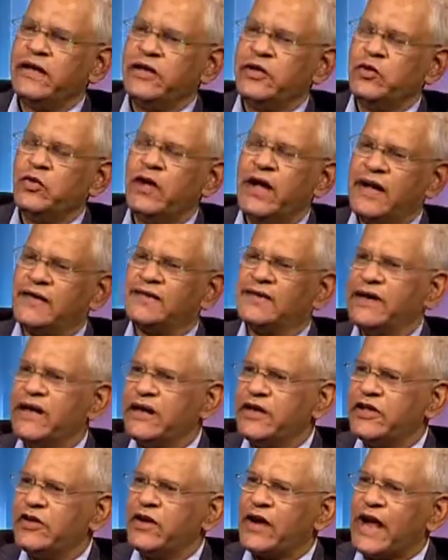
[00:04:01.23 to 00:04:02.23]
you guys are
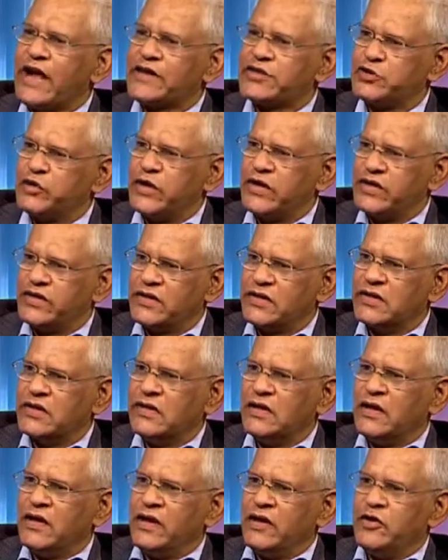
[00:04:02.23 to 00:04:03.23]
getting your act together.
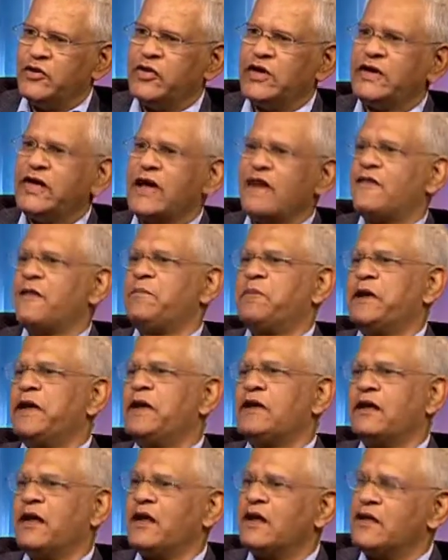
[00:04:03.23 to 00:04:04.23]
You didn't have a
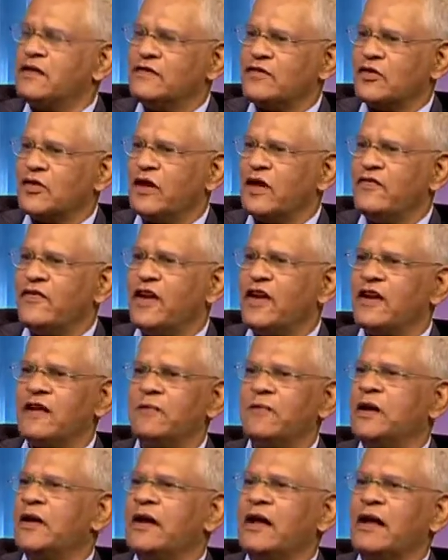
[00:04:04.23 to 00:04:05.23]
pre-clearance on
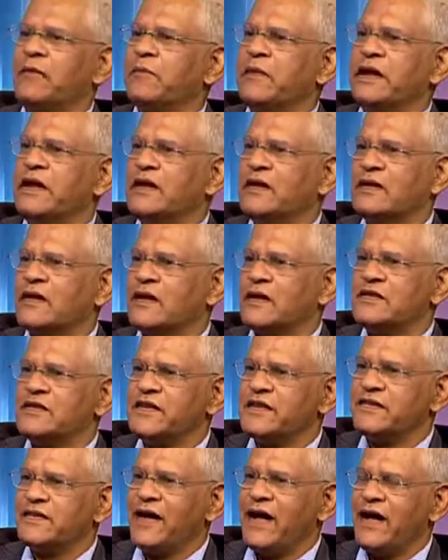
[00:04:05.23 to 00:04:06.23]
environment like many other
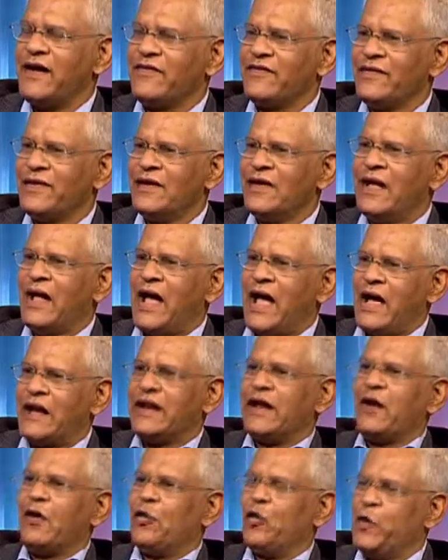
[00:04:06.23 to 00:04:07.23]
countries have. And
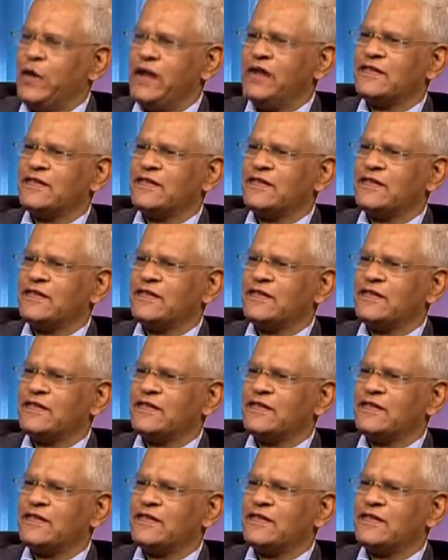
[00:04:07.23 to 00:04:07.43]
now we